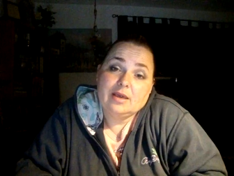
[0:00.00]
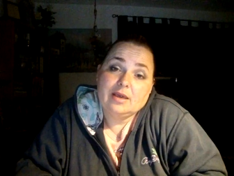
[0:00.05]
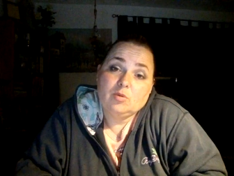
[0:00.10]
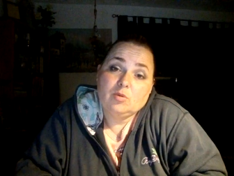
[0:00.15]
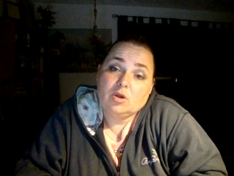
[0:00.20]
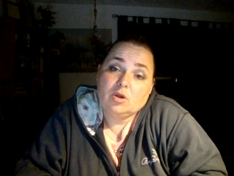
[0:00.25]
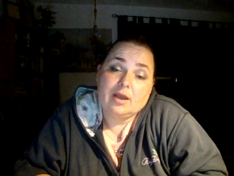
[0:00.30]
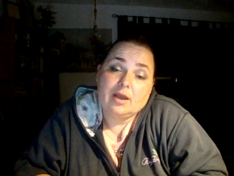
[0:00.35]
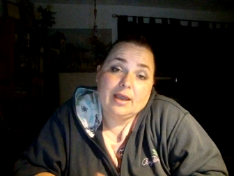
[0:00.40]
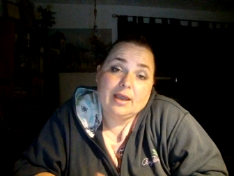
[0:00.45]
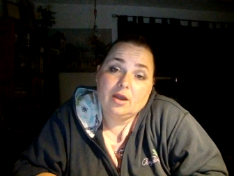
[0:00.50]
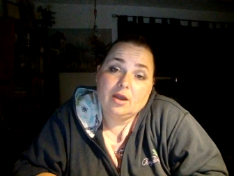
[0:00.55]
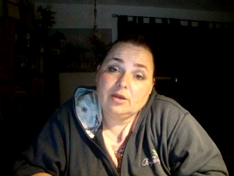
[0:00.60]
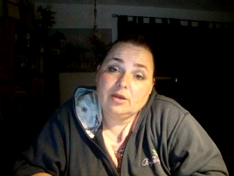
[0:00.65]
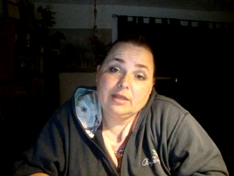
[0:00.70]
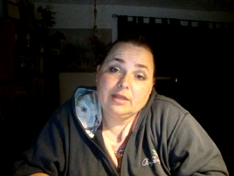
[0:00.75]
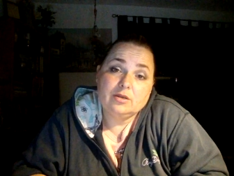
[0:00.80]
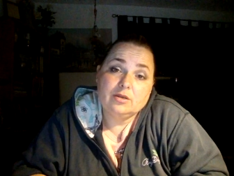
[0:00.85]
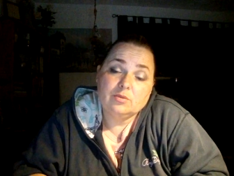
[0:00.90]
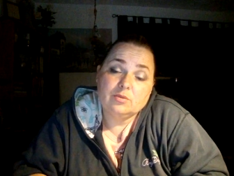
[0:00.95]
the MRI, I
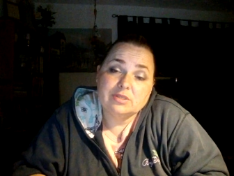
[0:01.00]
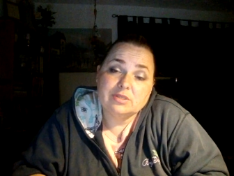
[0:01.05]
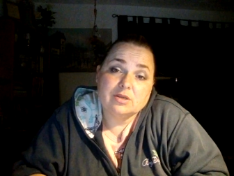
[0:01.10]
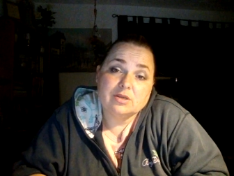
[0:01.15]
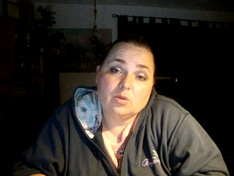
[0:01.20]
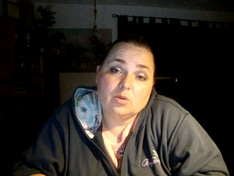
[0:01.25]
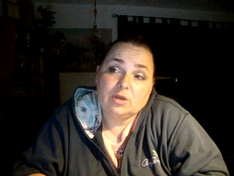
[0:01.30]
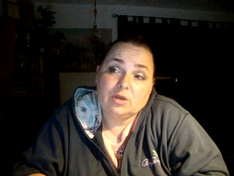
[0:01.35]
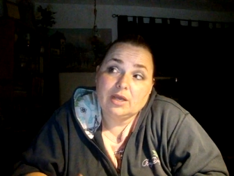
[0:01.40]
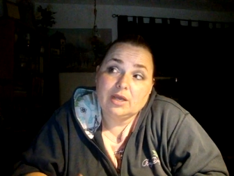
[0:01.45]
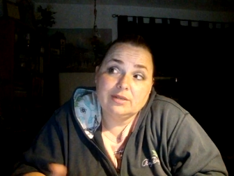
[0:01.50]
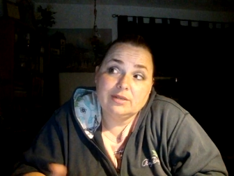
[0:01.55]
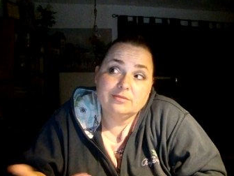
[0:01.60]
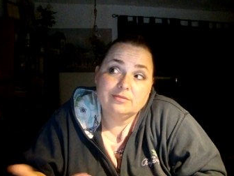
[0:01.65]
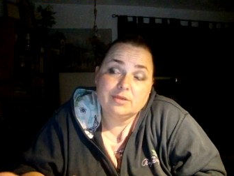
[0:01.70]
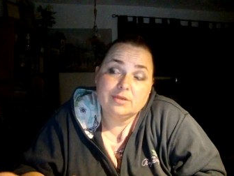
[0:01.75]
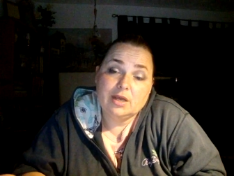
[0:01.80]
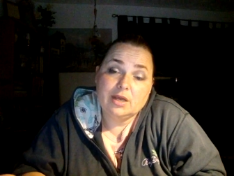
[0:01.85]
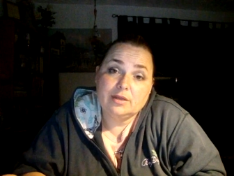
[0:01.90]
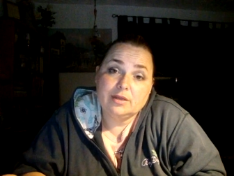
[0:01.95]
already know what's going on,
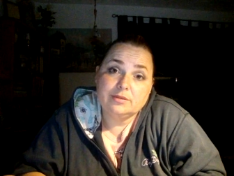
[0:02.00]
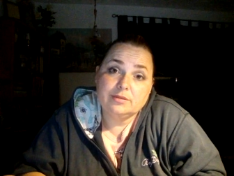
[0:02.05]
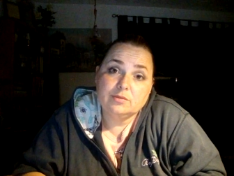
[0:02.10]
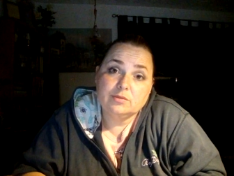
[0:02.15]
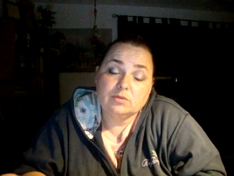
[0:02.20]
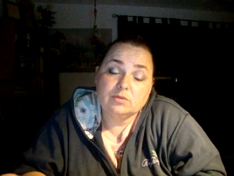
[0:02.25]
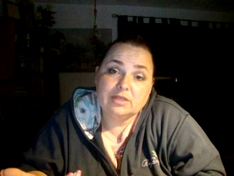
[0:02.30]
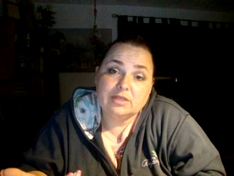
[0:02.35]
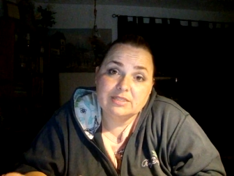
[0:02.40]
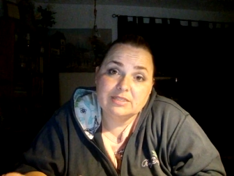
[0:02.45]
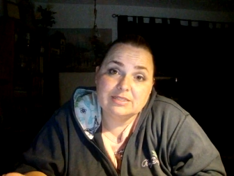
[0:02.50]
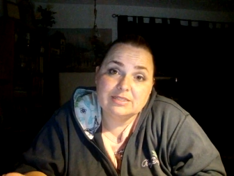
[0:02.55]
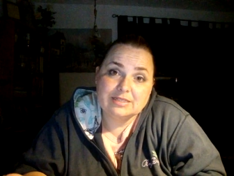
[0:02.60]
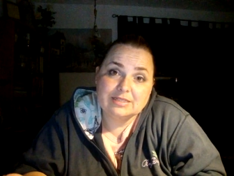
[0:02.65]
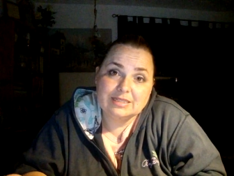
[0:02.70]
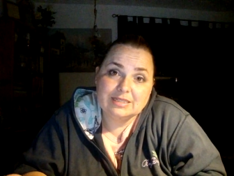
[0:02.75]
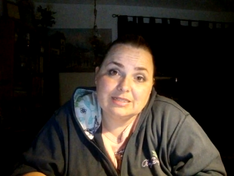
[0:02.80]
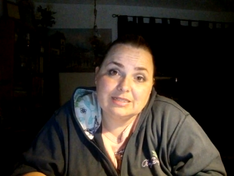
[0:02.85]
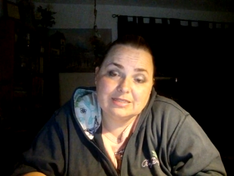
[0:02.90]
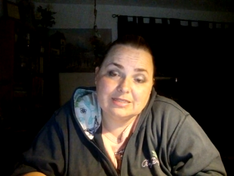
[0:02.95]
uh, let's
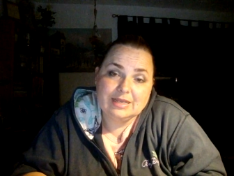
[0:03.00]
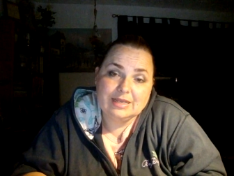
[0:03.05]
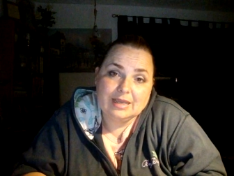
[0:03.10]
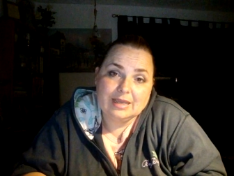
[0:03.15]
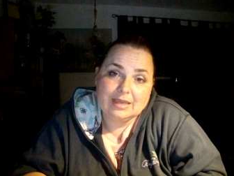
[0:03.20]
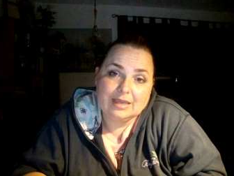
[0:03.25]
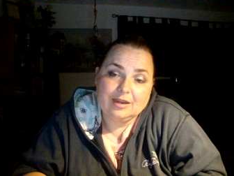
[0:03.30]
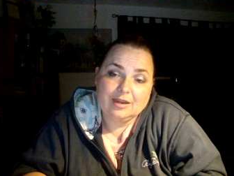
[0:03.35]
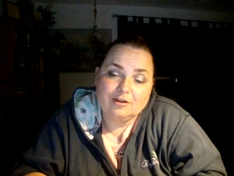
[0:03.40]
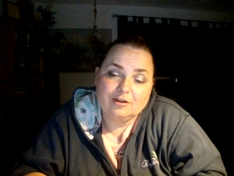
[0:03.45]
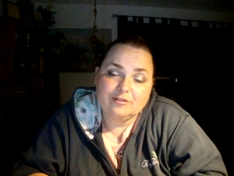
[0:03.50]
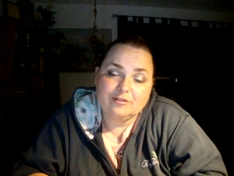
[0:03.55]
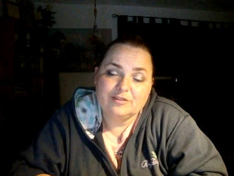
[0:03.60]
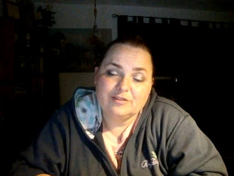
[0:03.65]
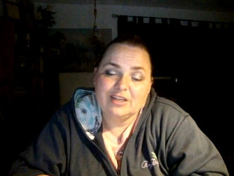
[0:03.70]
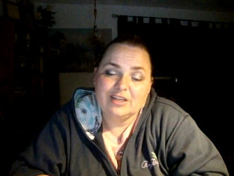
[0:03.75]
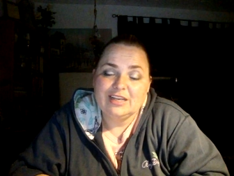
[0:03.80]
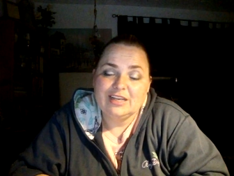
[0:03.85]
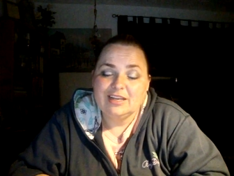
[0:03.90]
get this taken care of.